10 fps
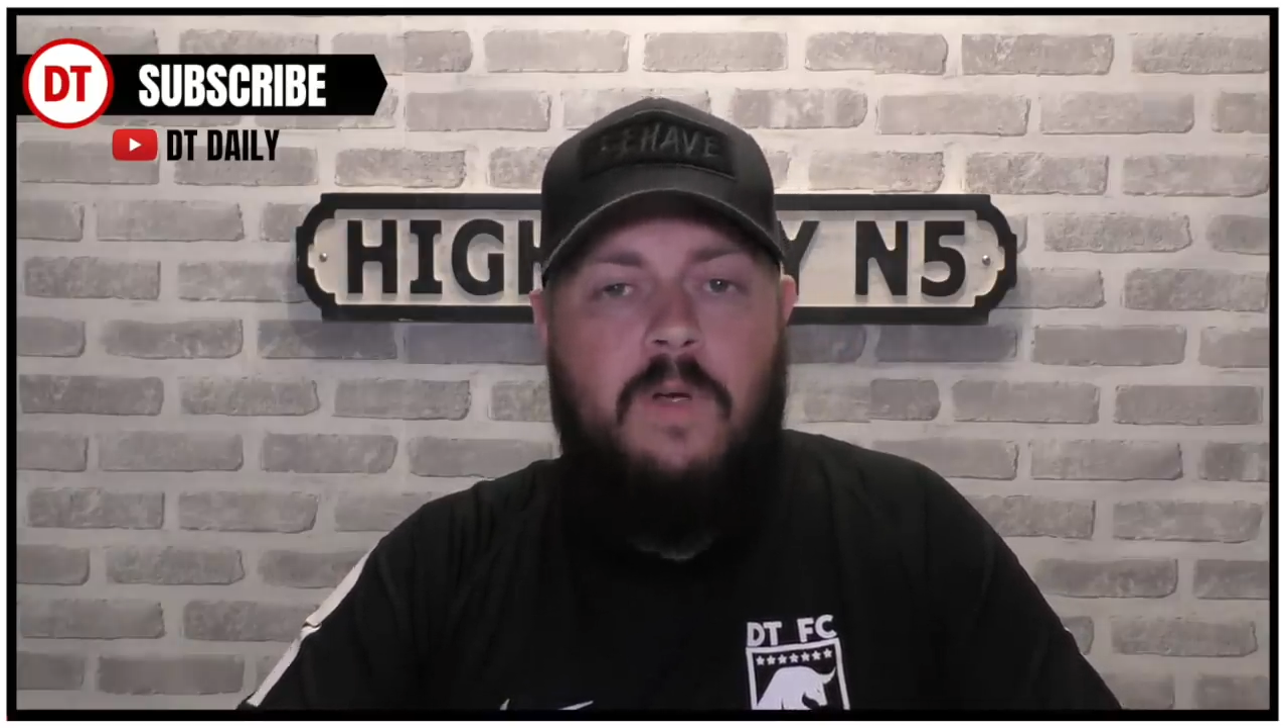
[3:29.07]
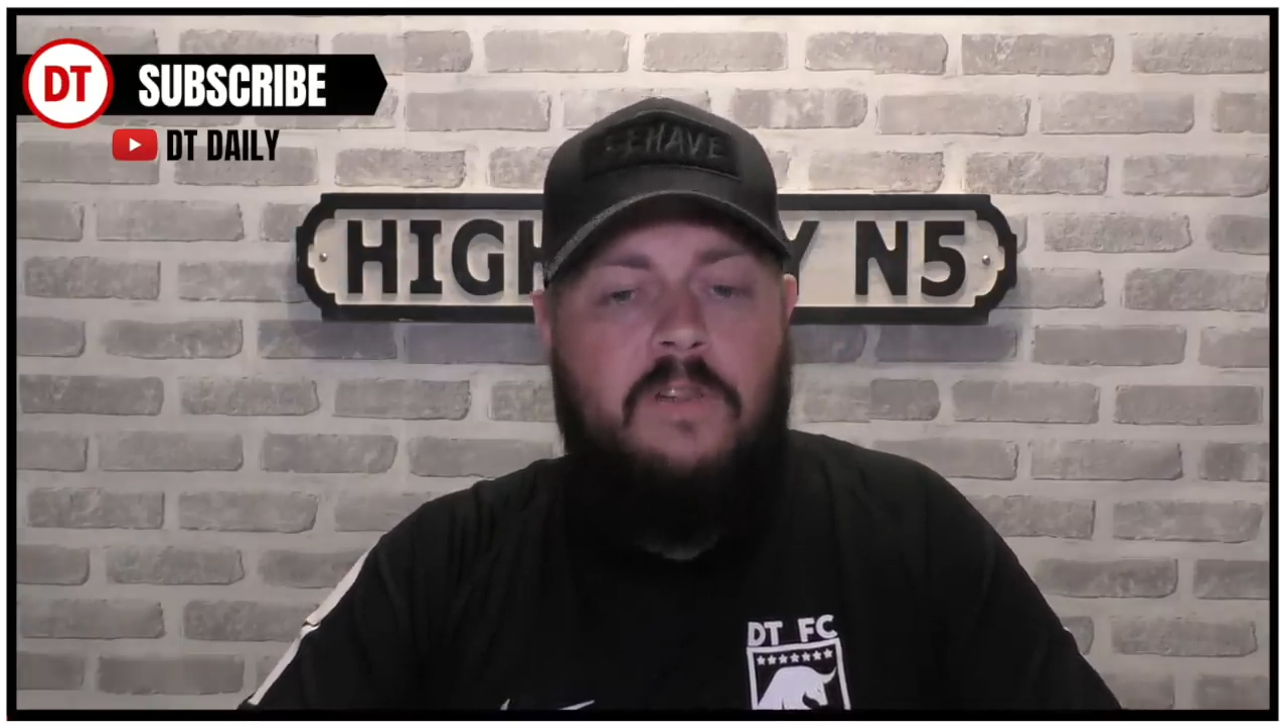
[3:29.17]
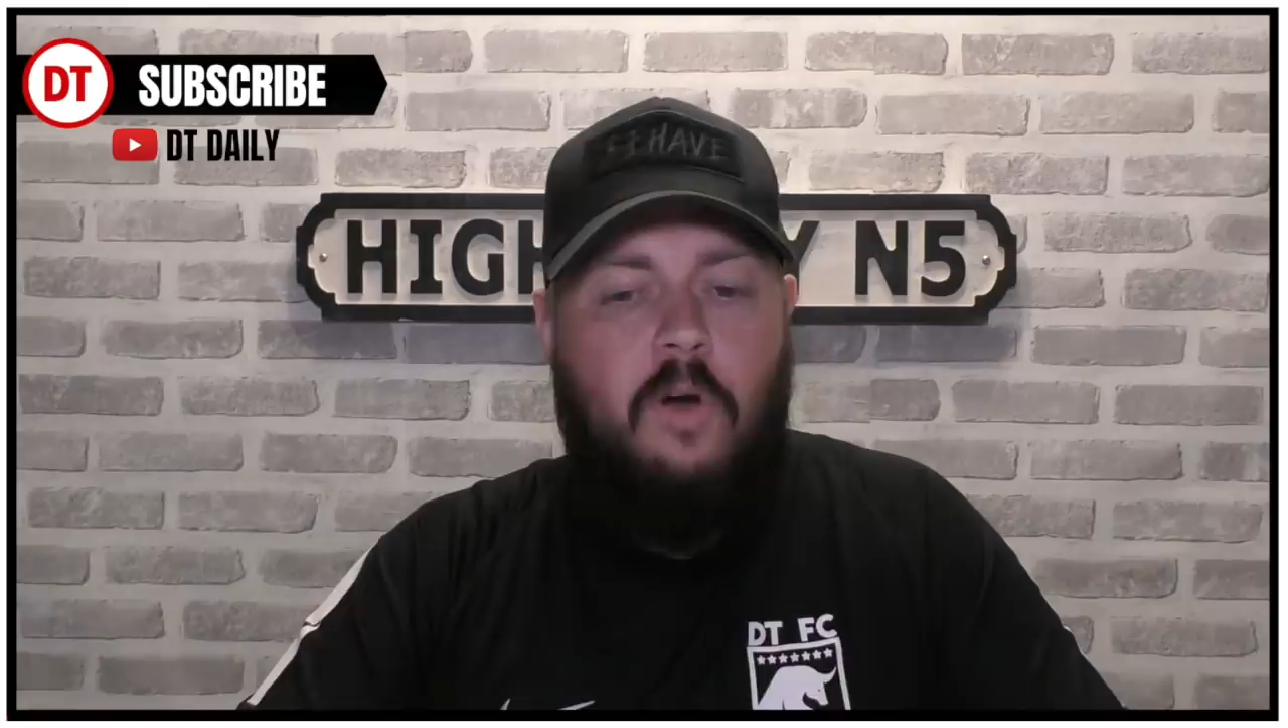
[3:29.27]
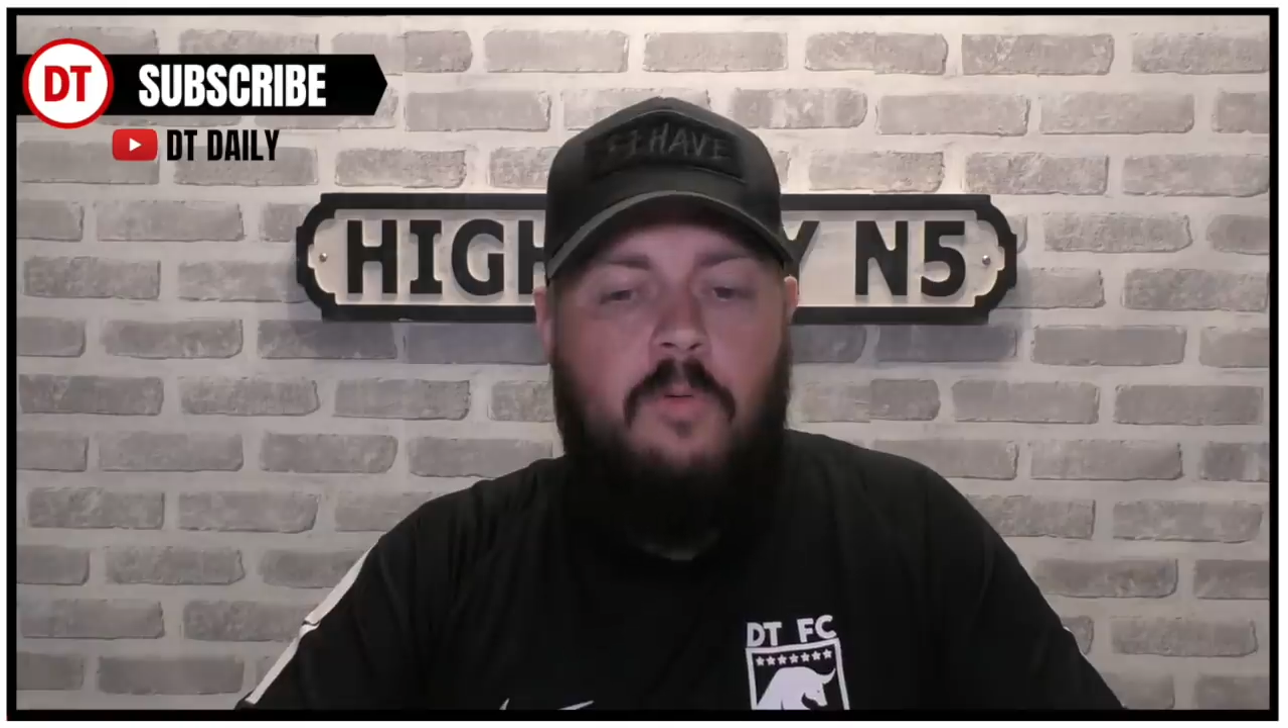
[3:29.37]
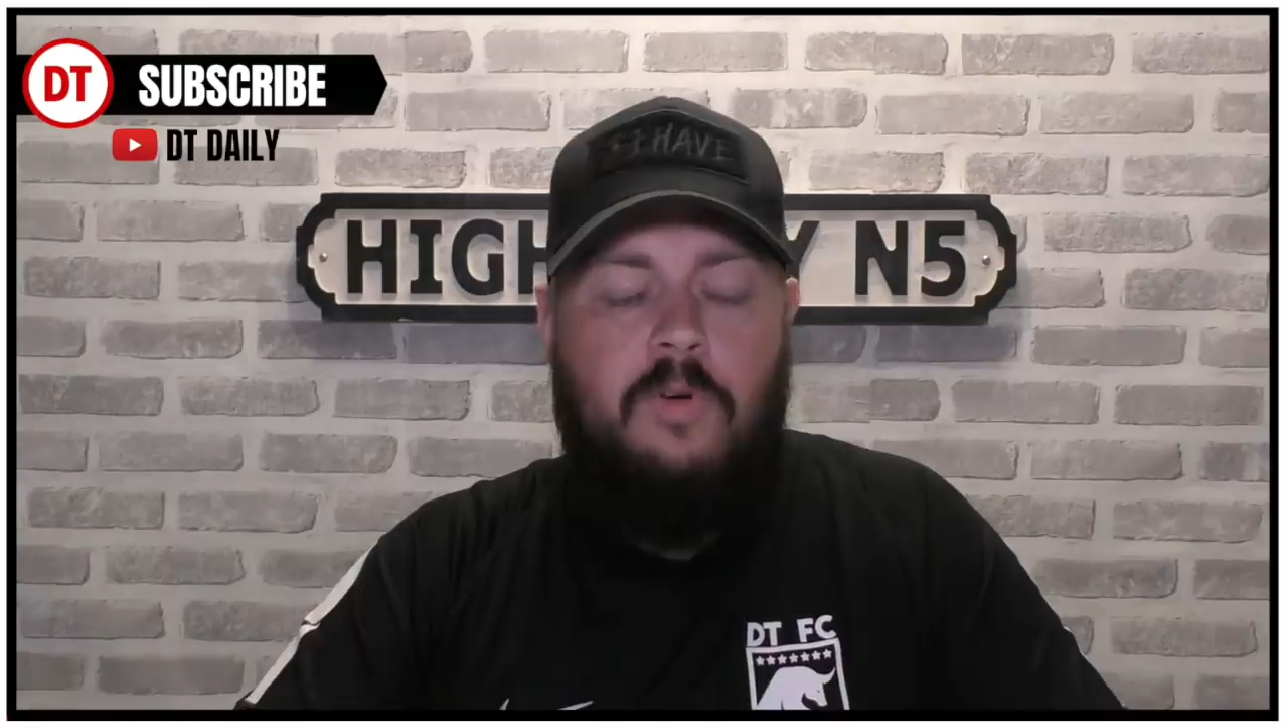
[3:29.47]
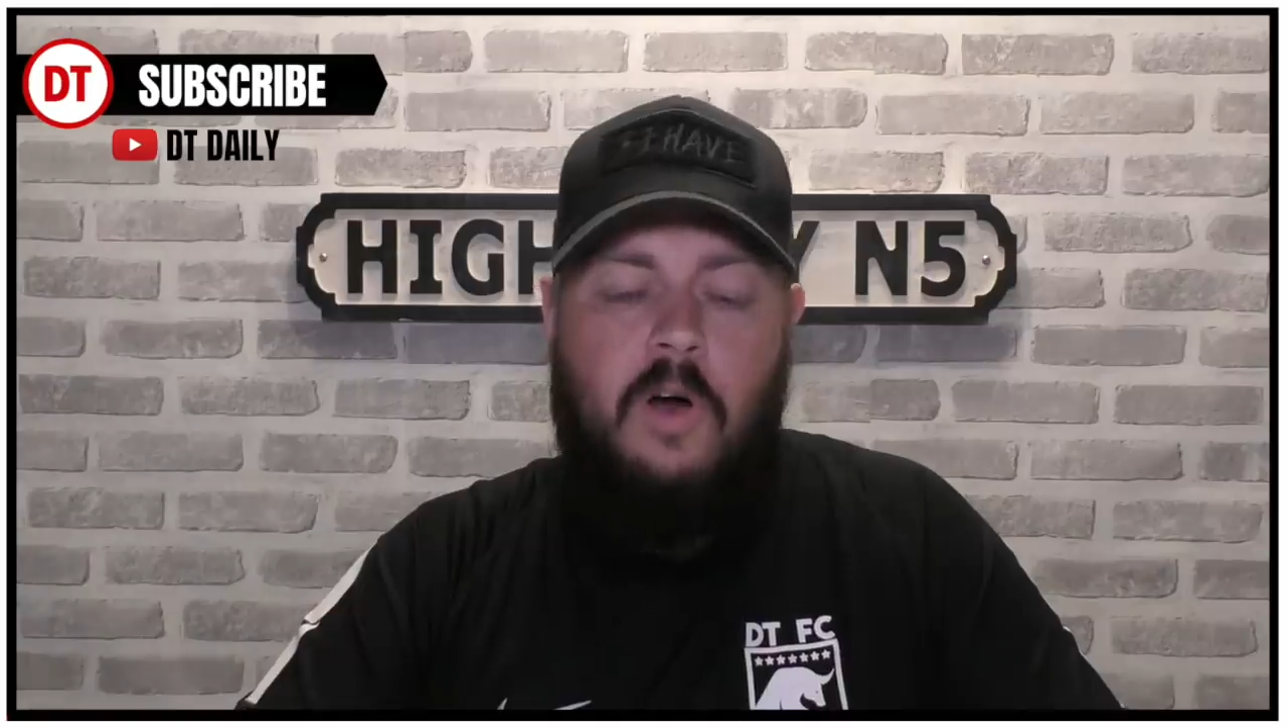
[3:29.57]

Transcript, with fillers: we don't